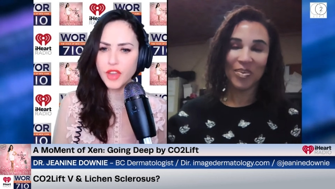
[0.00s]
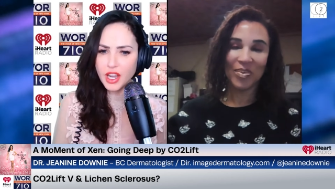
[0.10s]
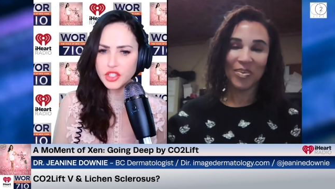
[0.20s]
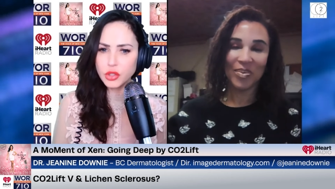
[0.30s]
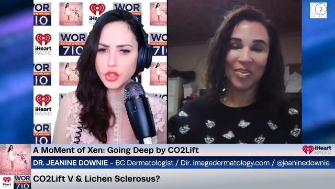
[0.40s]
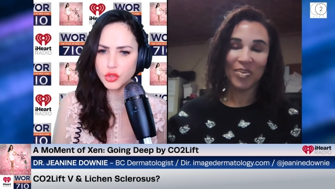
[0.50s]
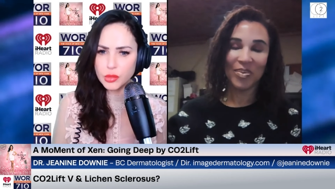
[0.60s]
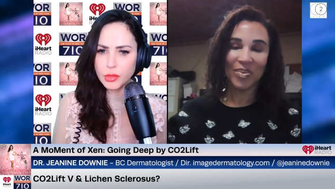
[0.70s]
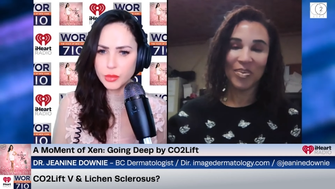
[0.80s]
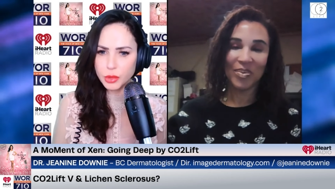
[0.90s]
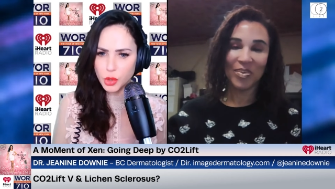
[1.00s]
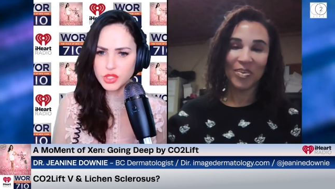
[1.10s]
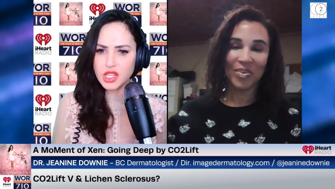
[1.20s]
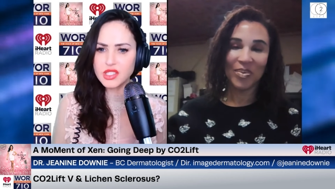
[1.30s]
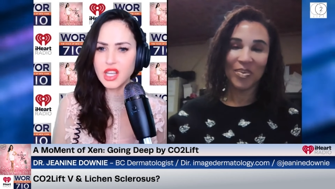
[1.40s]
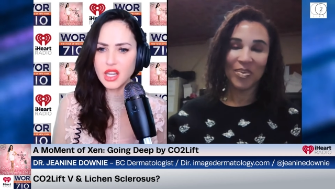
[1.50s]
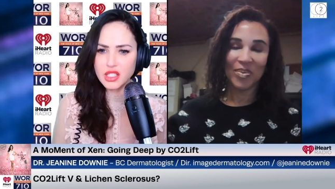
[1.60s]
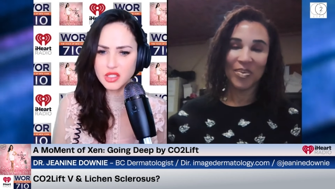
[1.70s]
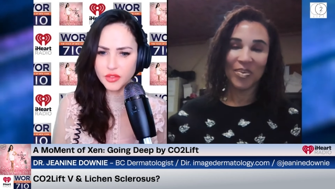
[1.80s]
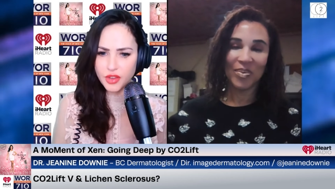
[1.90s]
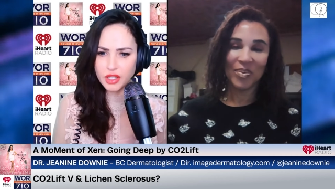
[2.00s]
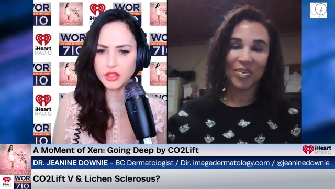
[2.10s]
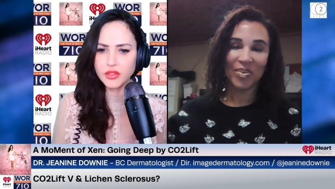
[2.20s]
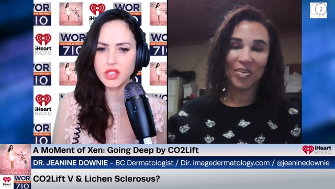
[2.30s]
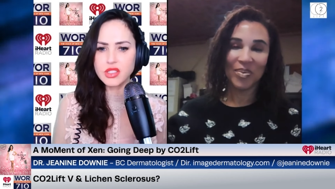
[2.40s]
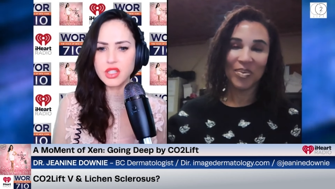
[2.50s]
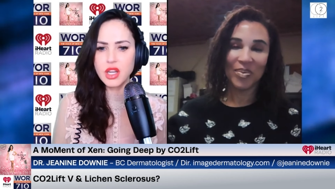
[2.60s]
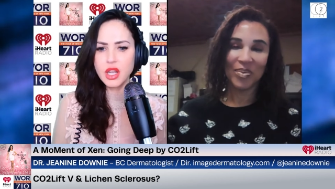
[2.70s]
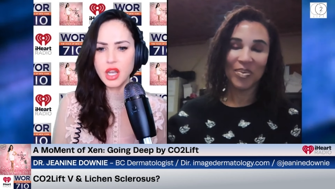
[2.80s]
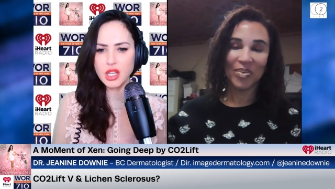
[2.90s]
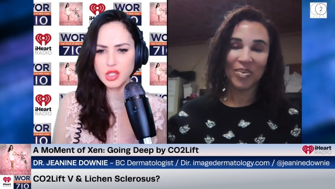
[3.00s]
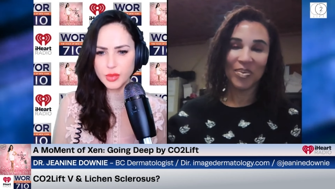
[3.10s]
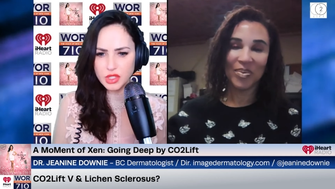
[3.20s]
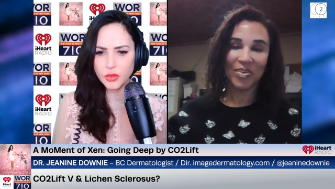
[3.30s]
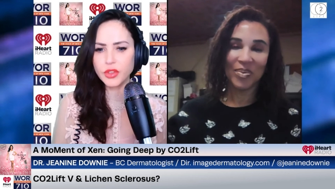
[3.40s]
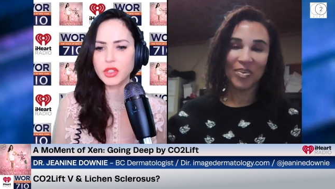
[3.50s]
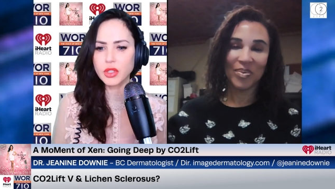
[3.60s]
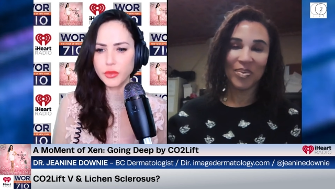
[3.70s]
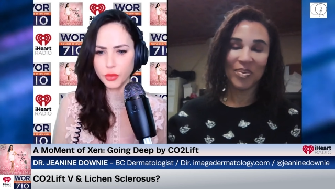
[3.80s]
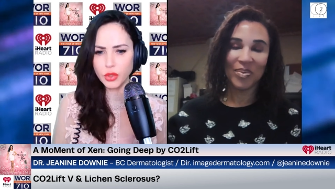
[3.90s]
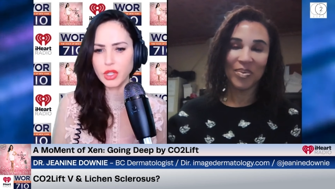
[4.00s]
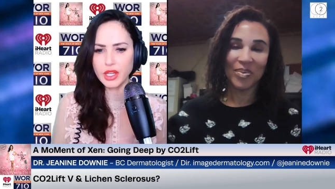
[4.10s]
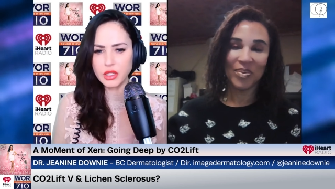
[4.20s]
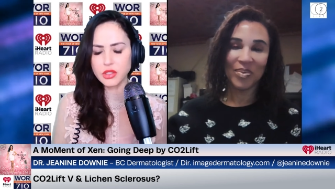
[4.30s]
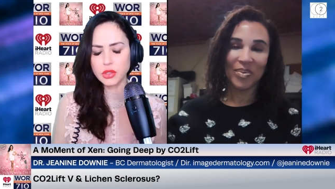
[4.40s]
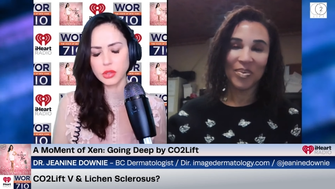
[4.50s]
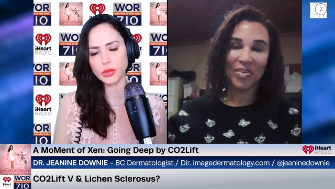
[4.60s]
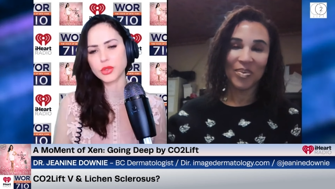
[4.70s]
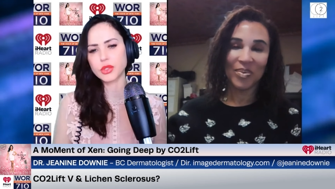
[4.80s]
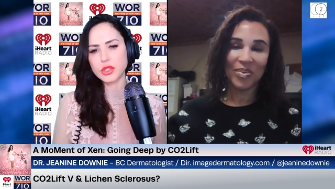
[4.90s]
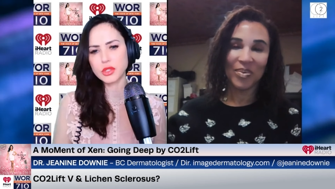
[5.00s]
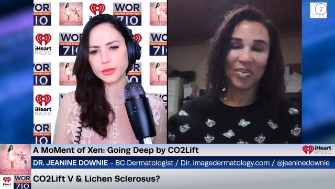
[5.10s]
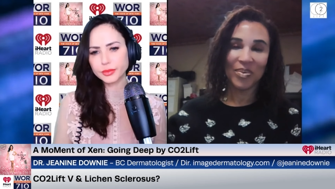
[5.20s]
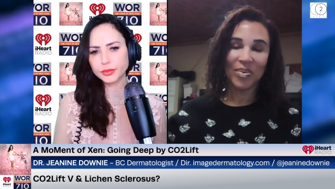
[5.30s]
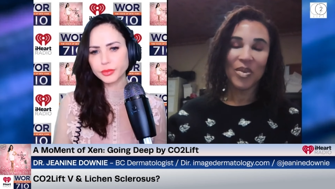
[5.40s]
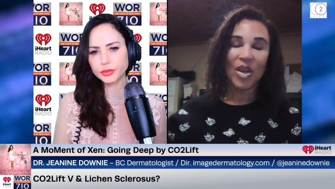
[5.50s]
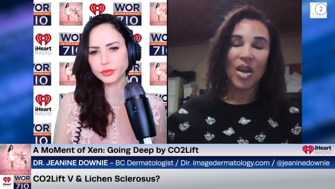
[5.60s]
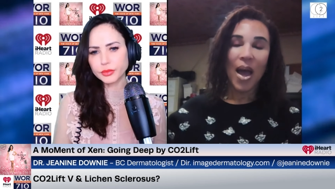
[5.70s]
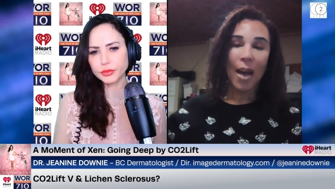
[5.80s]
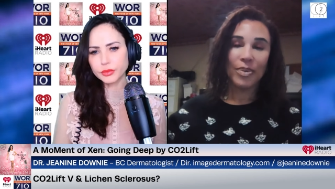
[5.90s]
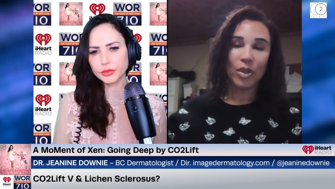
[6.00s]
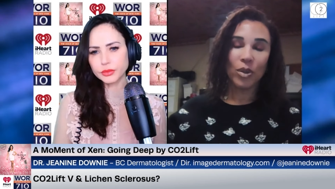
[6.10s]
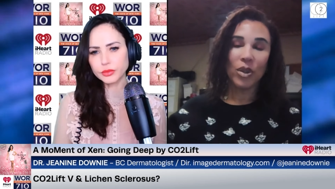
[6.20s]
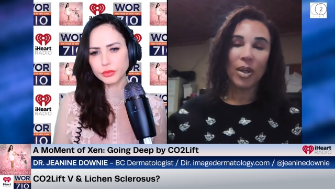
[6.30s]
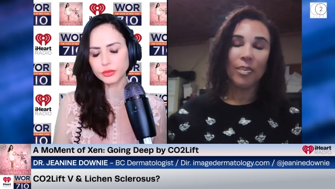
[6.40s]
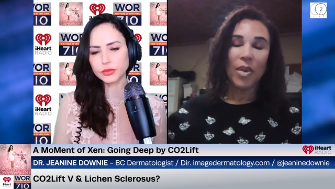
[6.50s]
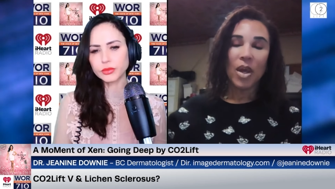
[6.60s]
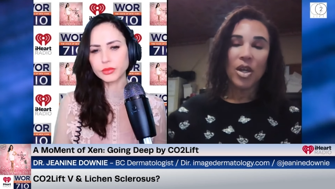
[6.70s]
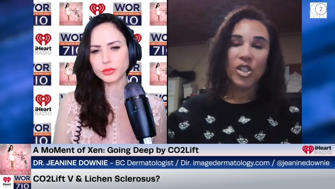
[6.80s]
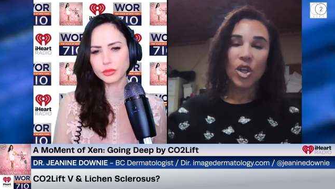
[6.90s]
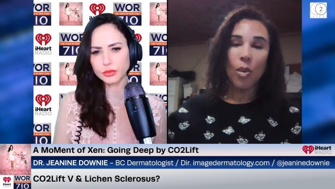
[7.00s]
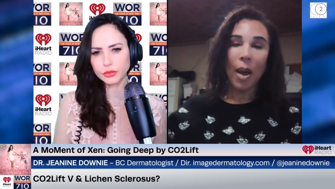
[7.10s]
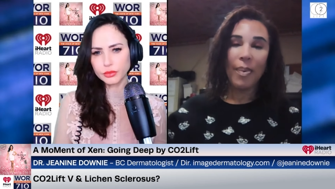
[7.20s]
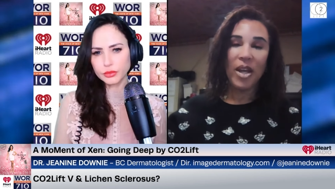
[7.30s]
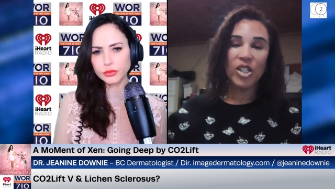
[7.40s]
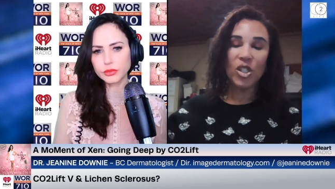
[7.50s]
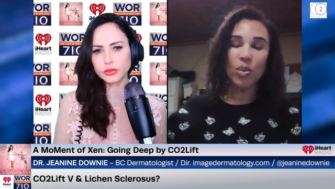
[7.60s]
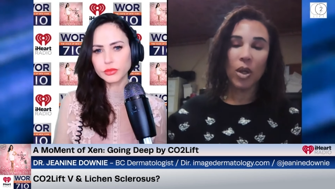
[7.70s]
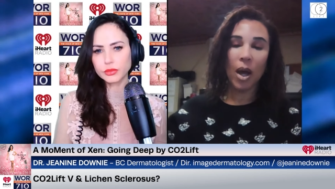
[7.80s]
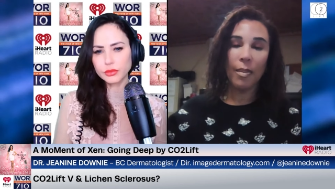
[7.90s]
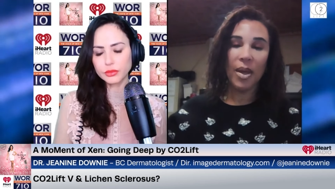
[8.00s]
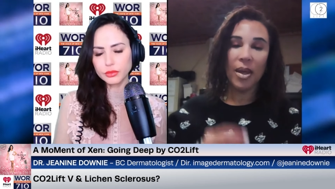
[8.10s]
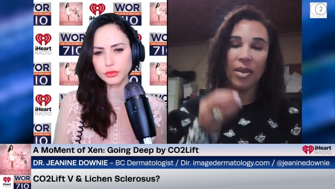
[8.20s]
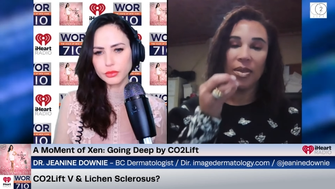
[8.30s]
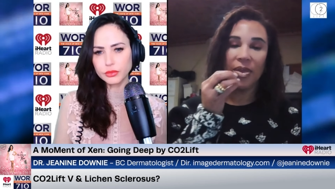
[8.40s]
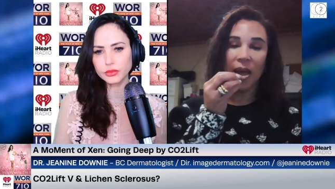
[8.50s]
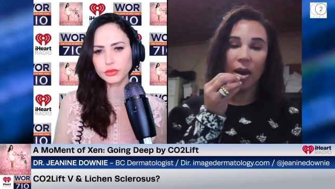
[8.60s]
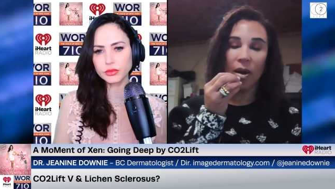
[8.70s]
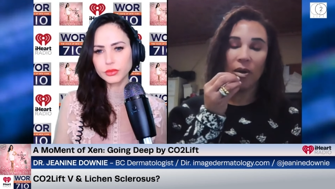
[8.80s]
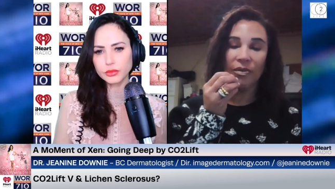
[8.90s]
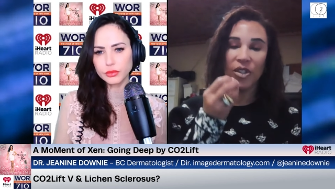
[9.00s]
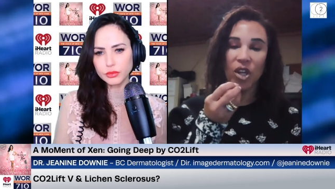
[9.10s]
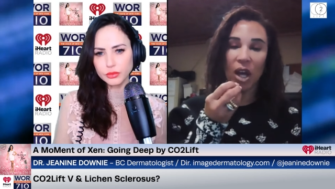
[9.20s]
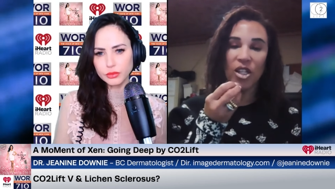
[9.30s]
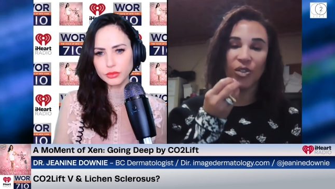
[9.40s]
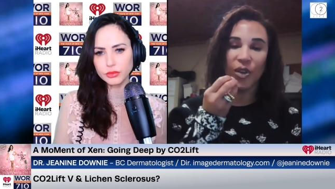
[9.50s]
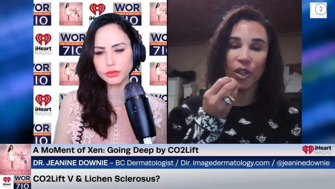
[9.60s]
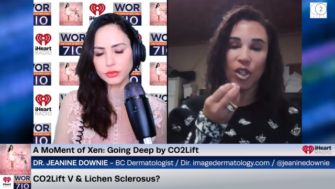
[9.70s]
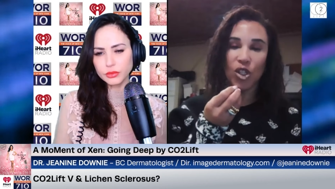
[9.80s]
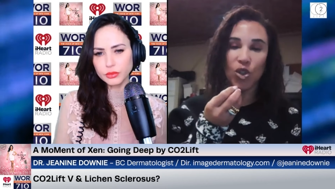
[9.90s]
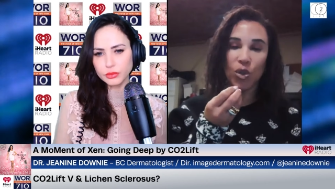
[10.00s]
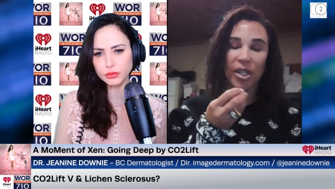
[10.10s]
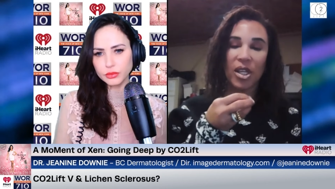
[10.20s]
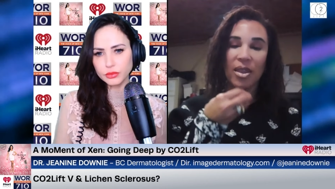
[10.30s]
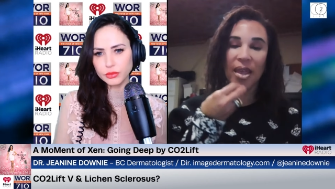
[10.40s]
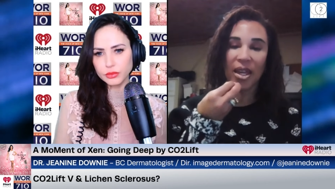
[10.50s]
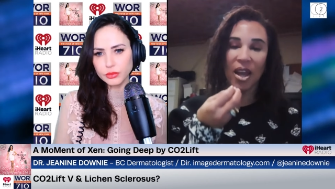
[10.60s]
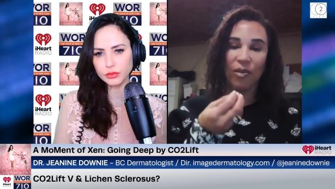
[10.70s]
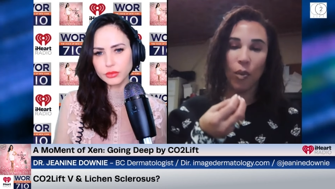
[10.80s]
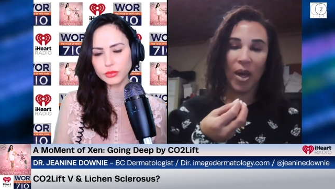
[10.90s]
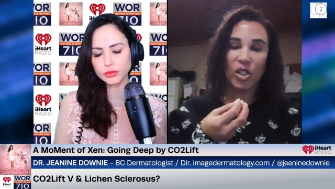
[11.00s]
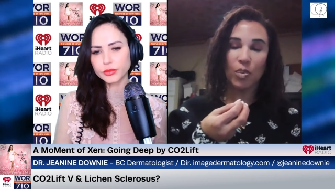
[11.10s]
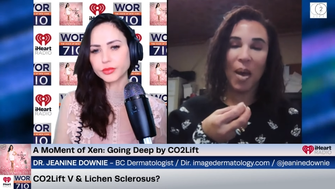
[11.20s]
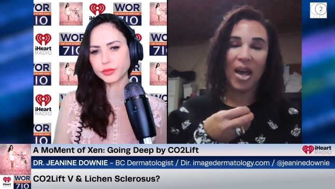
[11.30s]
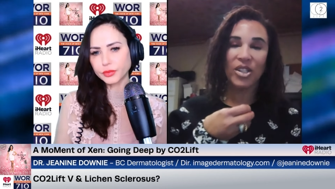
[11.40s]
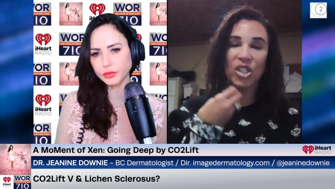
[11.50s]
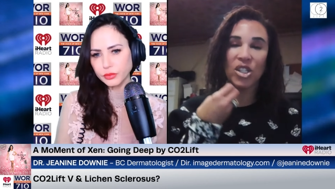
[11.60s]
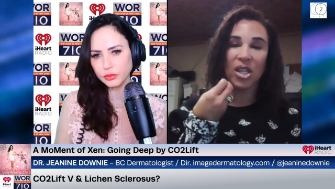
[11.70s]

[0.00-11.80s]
Speaker 1: vaginal treatment process and its effectiveness uh, specifically for lichen sclerosis
Speaker 2: absolutely so my patients will come in their vaginas feel constricted they can have whitish patches